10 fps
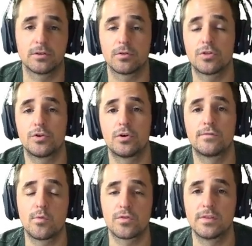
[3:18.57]
Third,
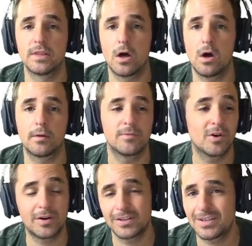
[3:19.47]
fourth, and long. You're
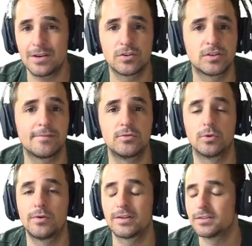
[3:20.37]
already setting your stuff to
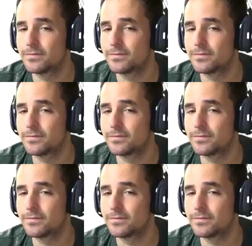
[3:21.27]
aggressive.